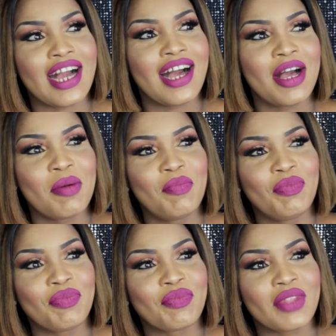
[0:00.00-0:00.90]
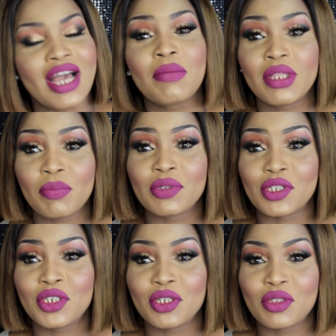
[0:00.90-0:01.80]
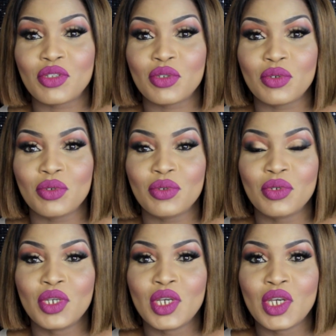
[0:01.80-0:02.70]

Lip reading: I'm in a position to